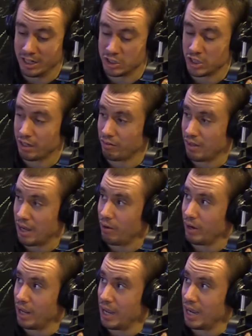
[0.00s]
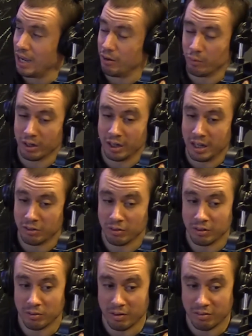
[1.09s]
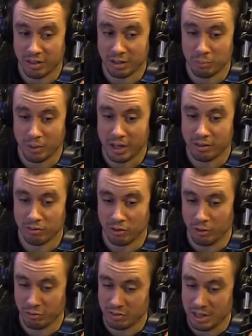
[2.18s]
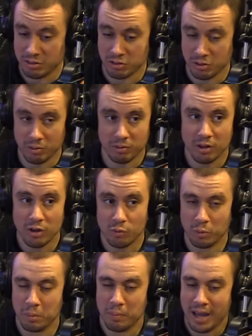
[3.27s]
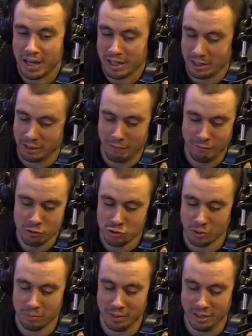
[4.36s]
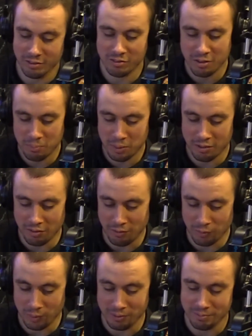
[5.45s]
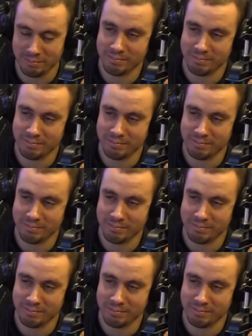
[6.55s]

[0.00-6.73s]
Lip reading: Check us out. And we're going to enter into our second break. So stay tuned. We'll be back in like a few short minutes. Peace, everyone.